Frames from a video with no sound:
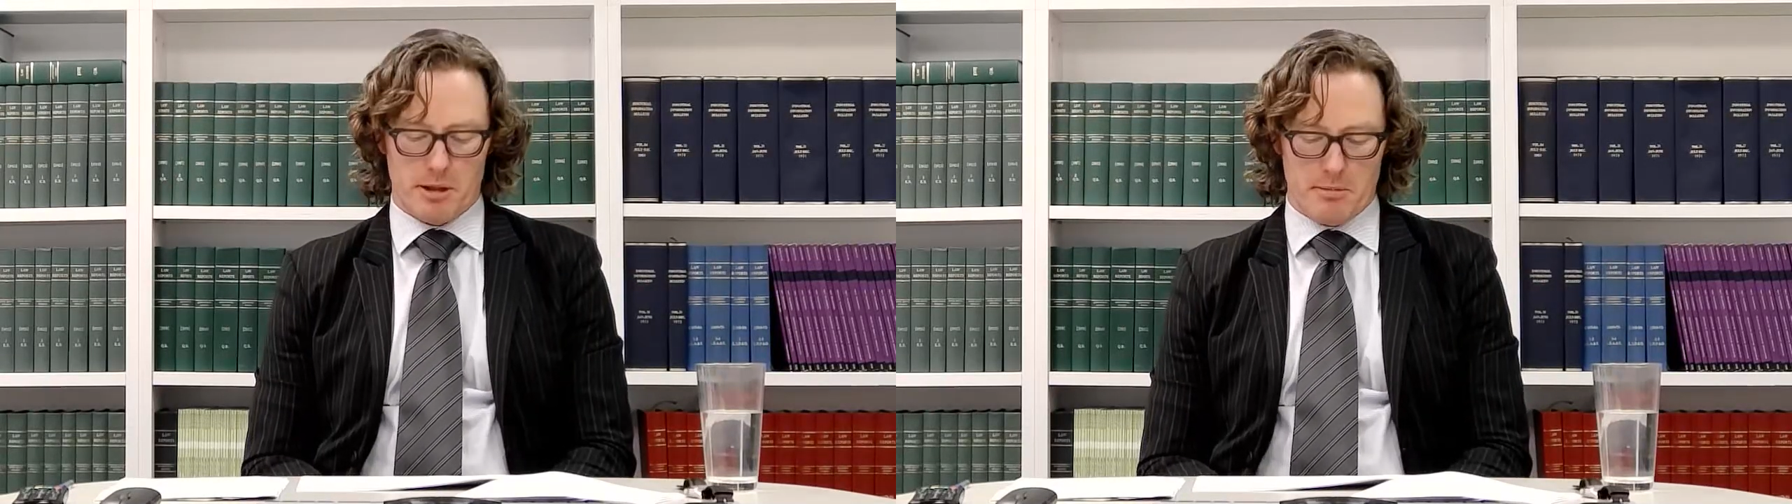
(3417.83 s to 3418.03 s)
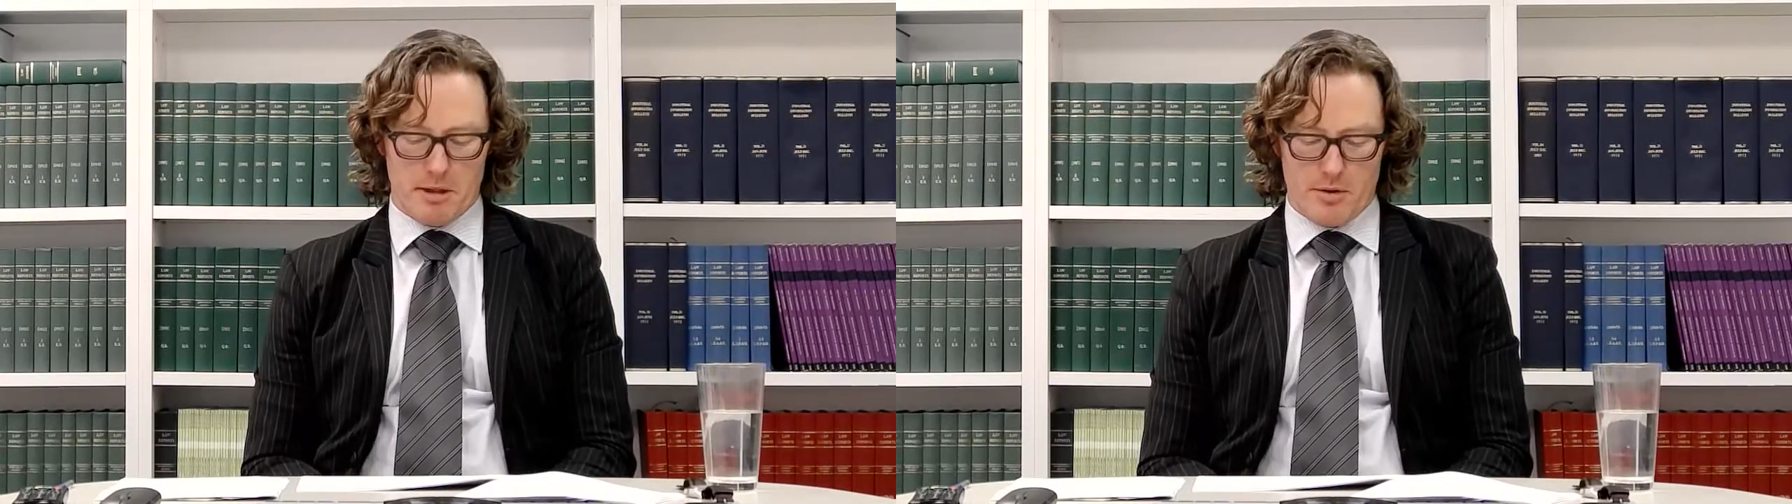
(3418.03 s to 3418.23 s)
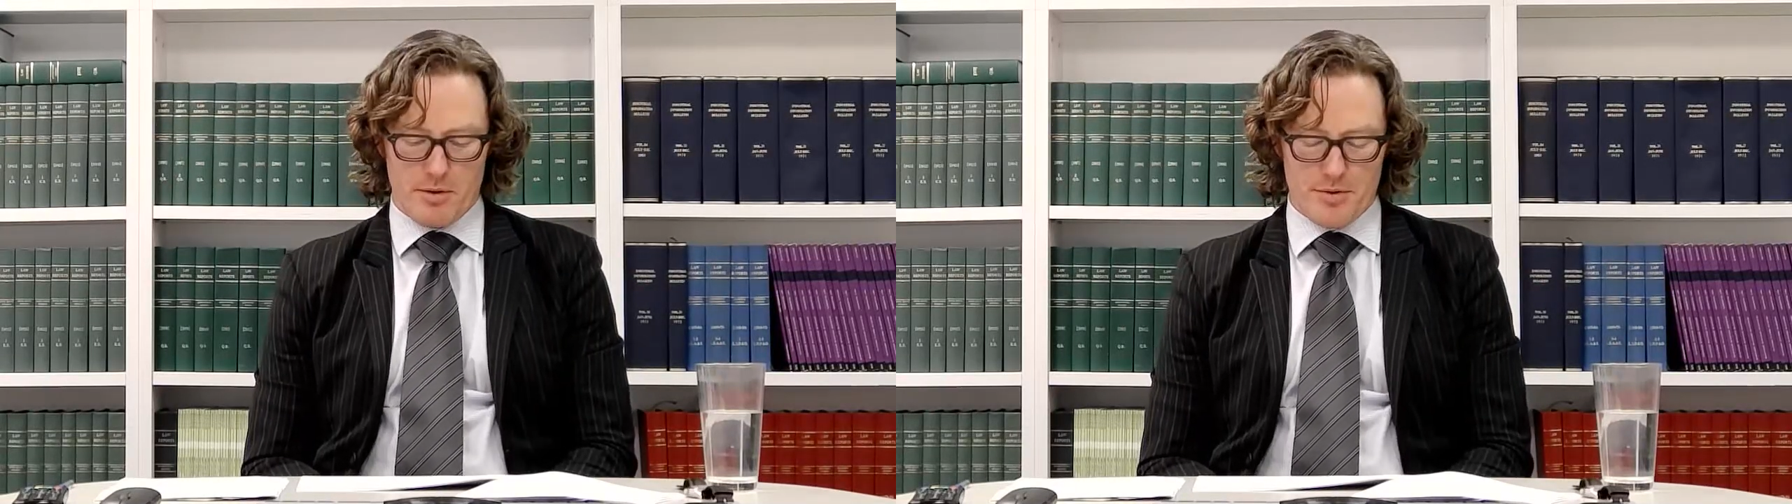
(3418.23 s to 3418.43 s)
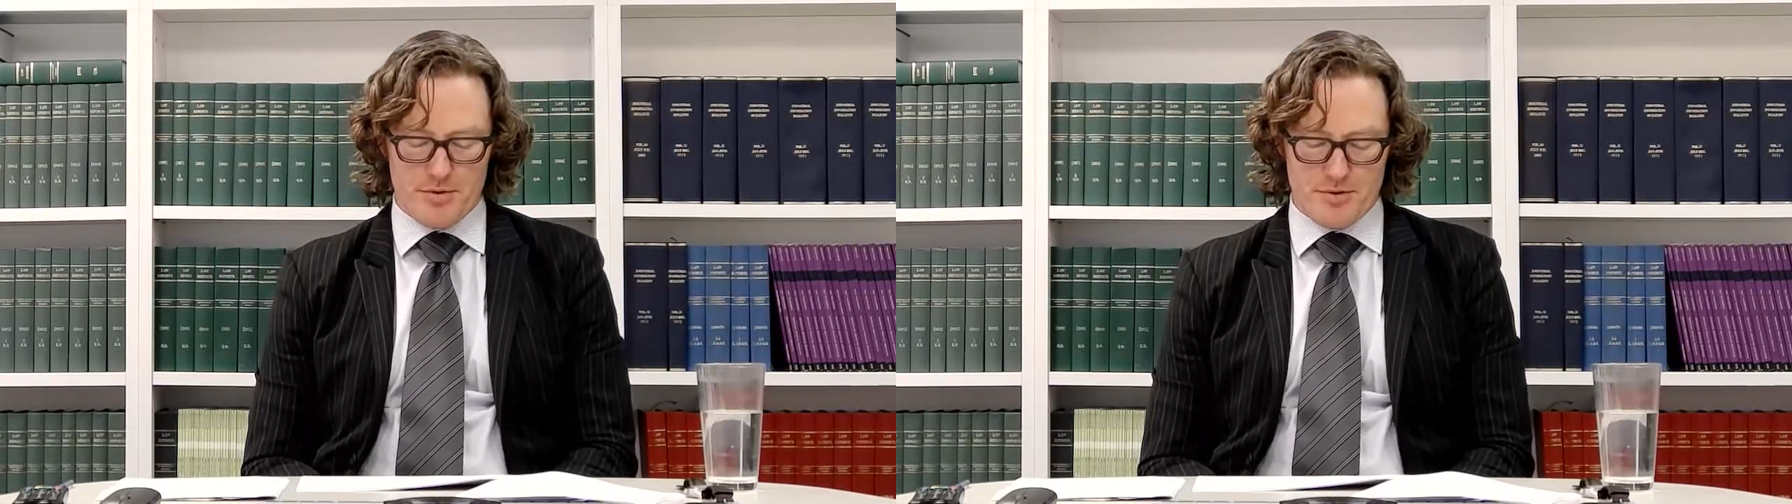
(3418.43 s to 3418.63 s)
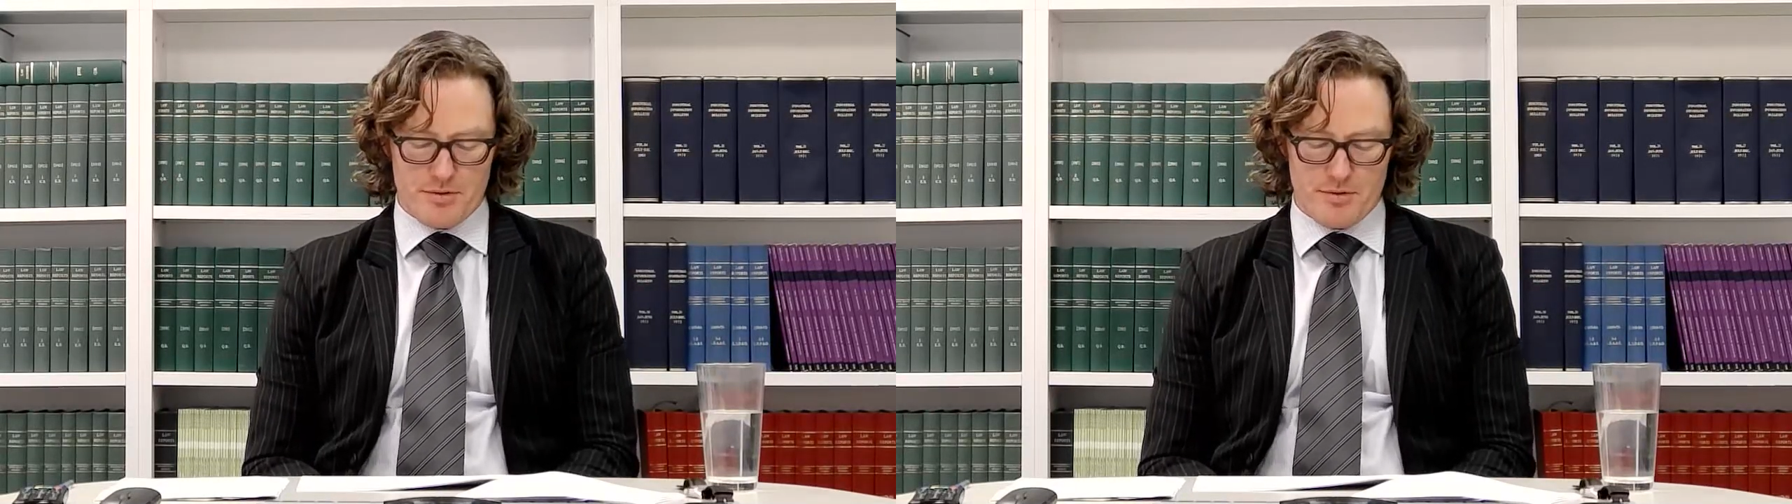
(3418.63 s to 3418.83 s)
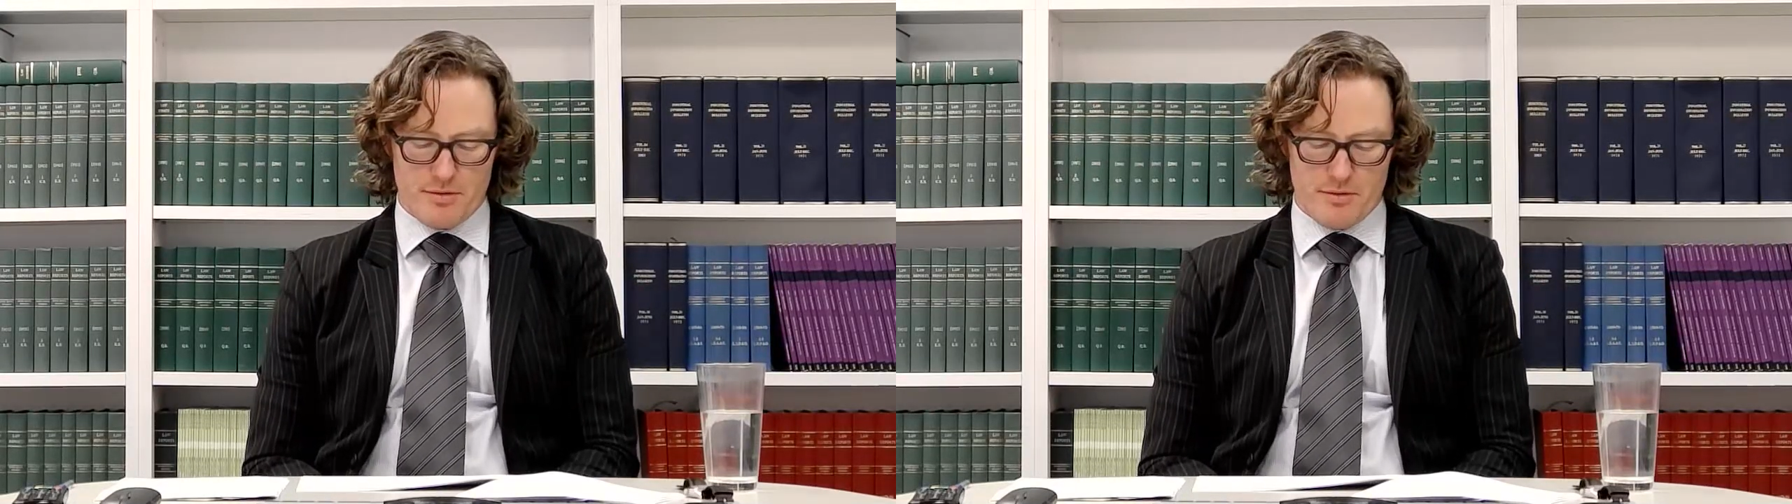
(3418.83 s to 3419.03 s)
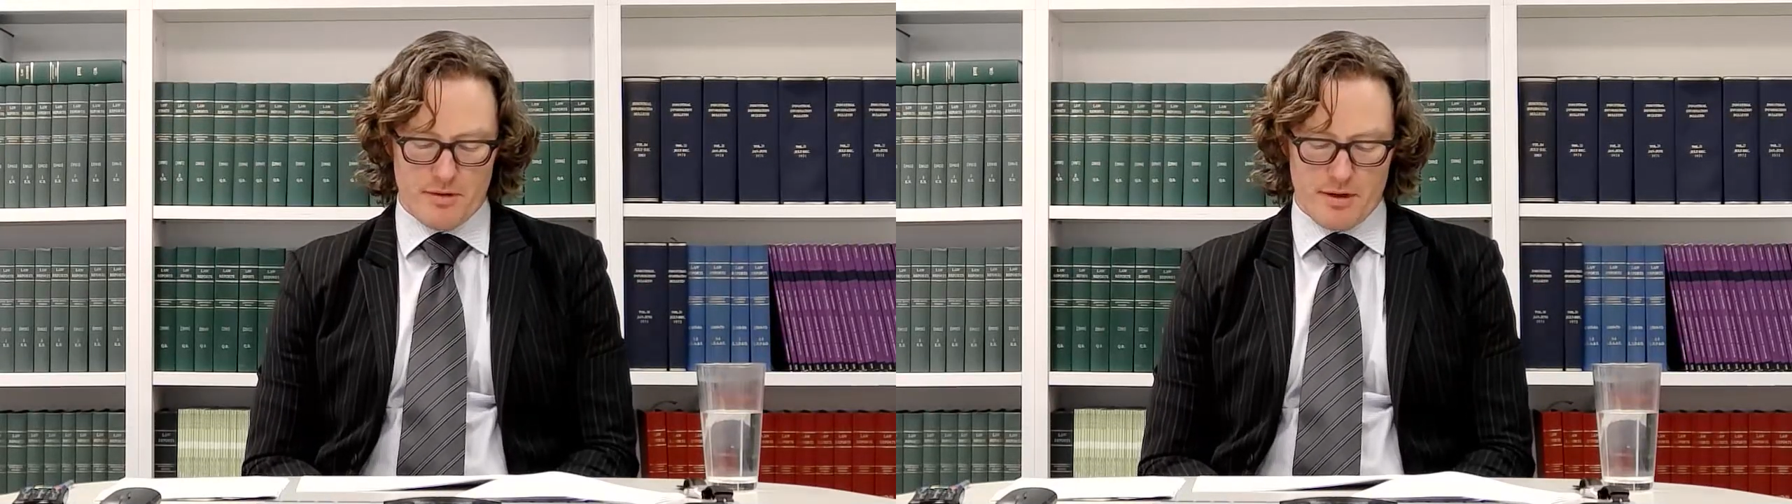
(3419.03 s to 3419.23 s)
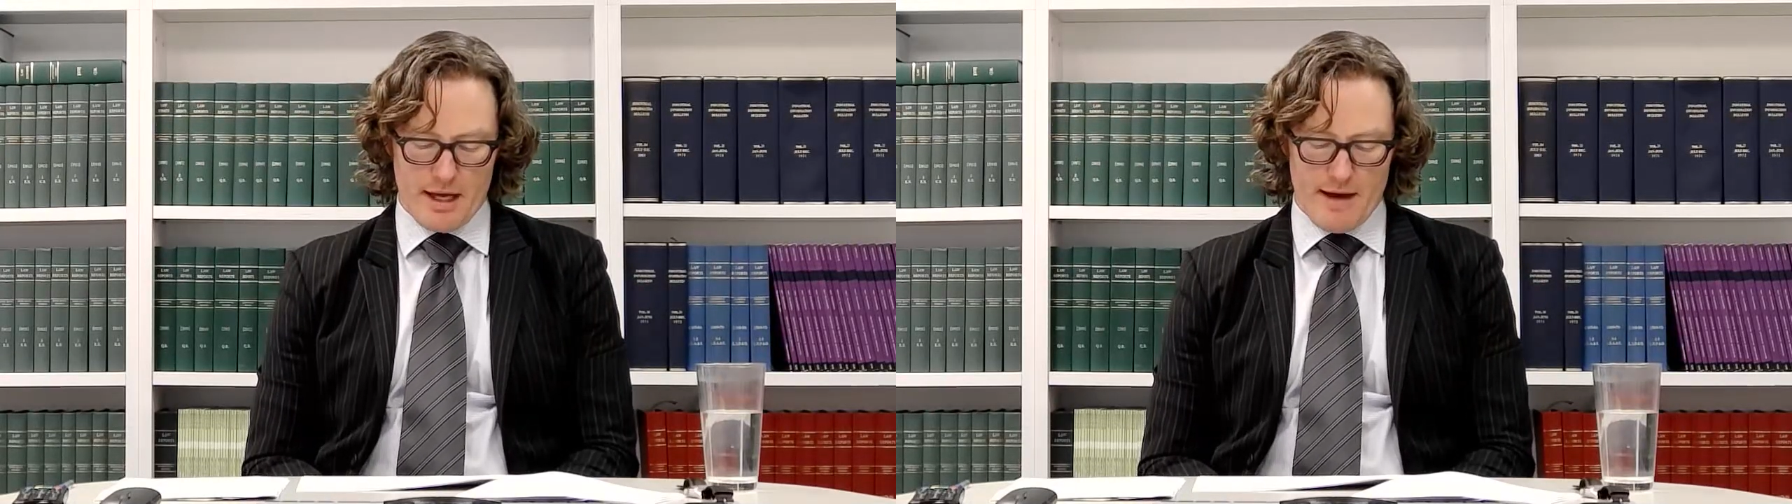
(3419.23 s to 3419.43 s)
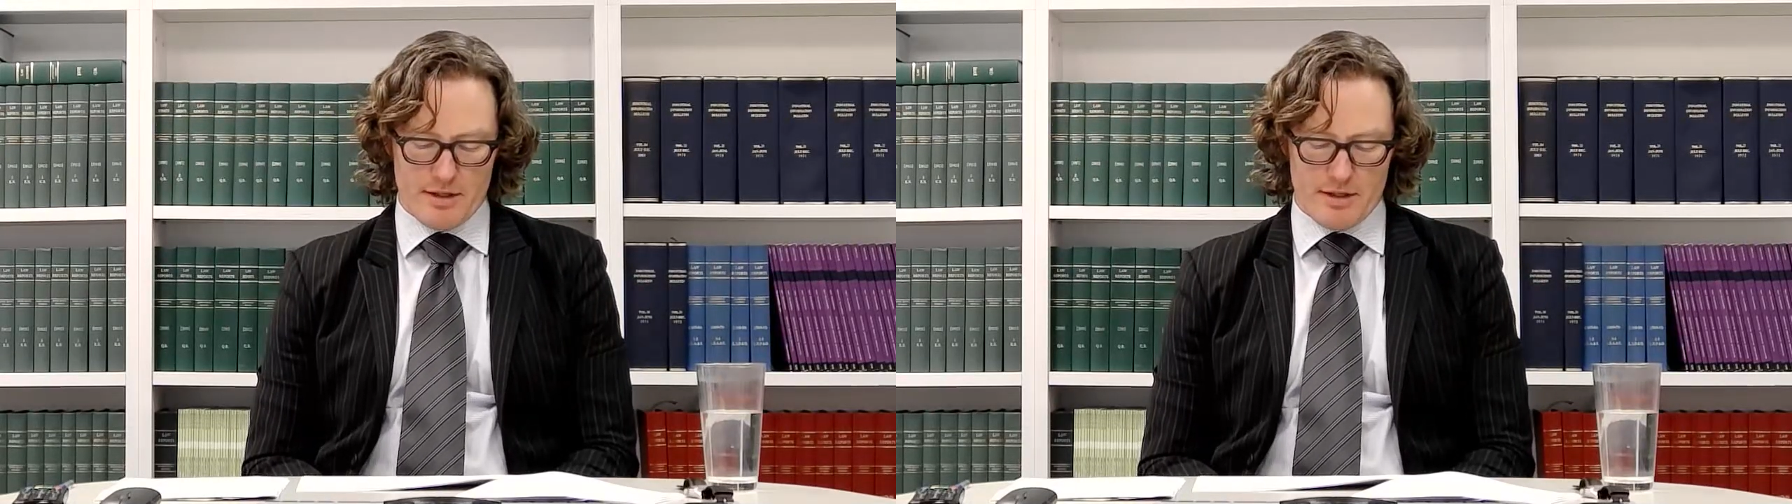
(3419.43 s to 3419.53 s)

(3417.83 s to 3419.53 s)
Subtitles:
because they have a